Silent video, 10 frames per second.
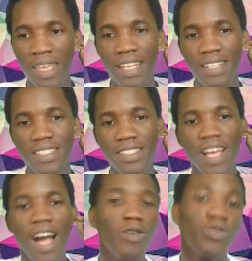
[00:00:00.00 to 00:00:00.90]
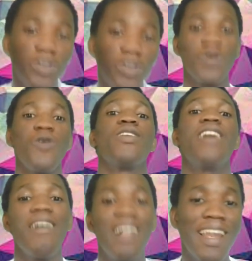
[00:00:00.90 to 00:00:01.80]
It's how do we turn
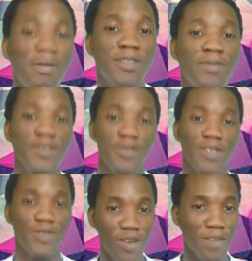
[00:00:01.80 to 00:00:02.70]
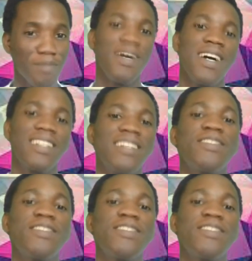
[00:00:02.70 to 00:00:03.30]
our laptop into a drawing pad?